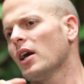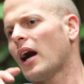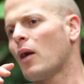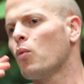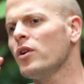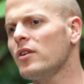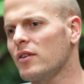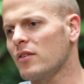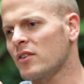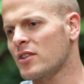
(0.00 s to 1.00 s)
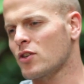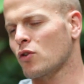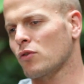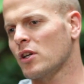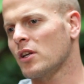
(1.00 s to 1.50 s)
I wouldn't
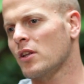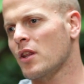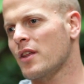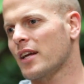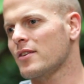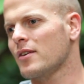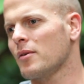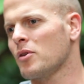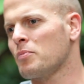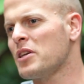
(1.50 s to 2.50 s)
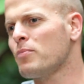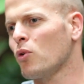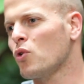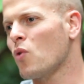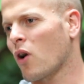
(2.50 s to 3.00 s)
disagree that the
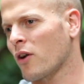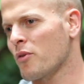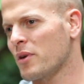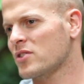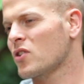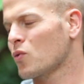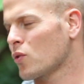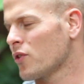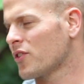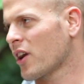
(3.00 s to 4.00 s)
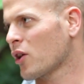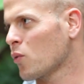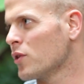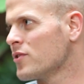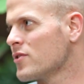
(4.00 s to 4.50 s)
people who are the best in the world, Tiger
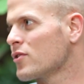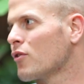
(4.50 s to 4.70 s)
Woods and so